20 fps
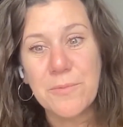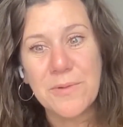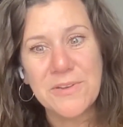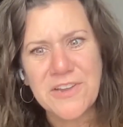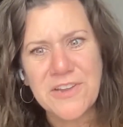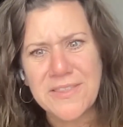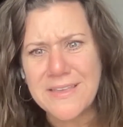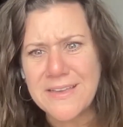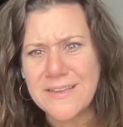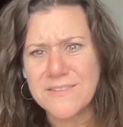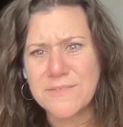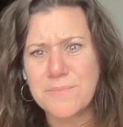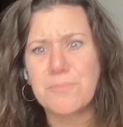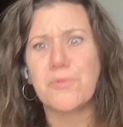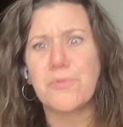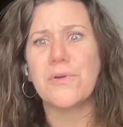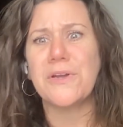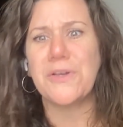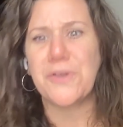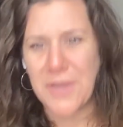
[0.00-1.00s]
which I think is
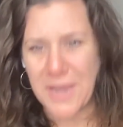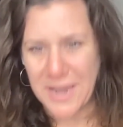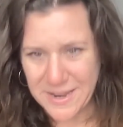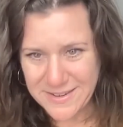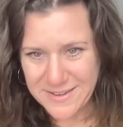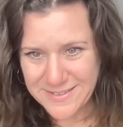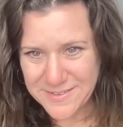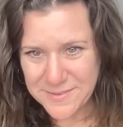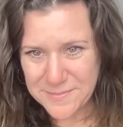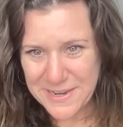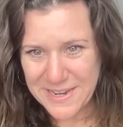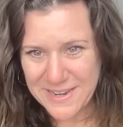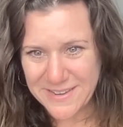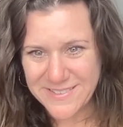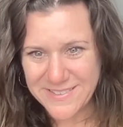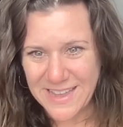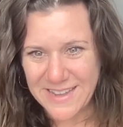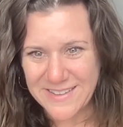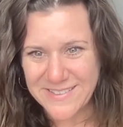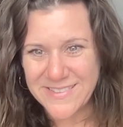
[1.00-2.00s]
brilliant
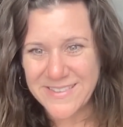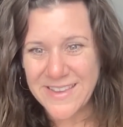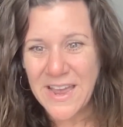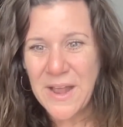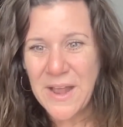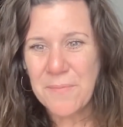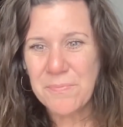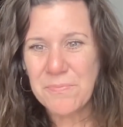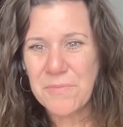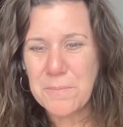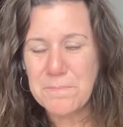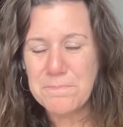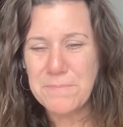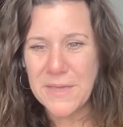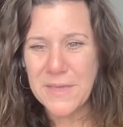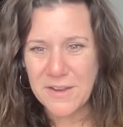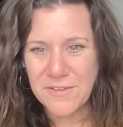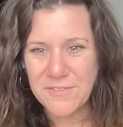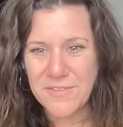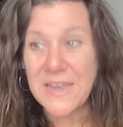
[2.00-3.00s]
because that's a
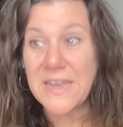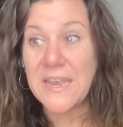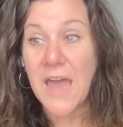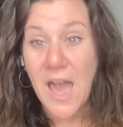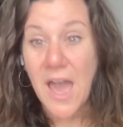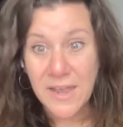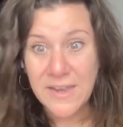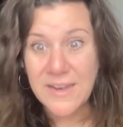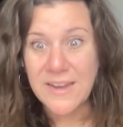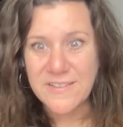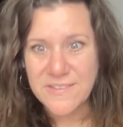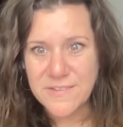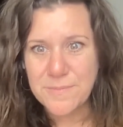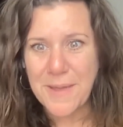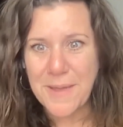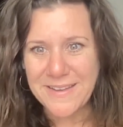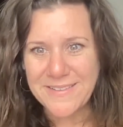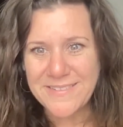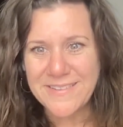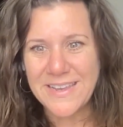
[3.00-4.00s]
bit of an
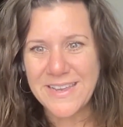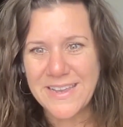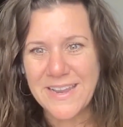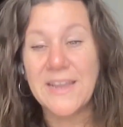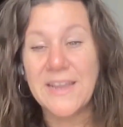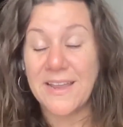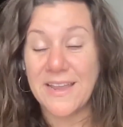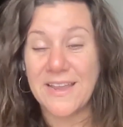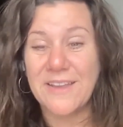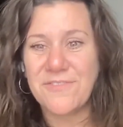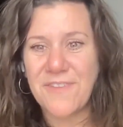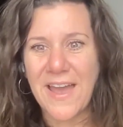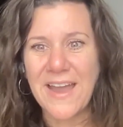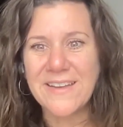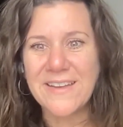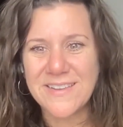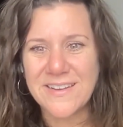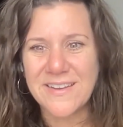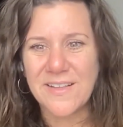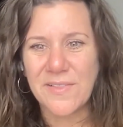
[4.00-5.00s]
unexpected, in
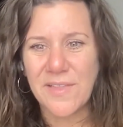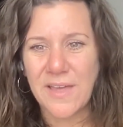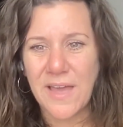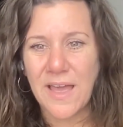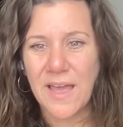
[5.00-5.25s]
fact, in a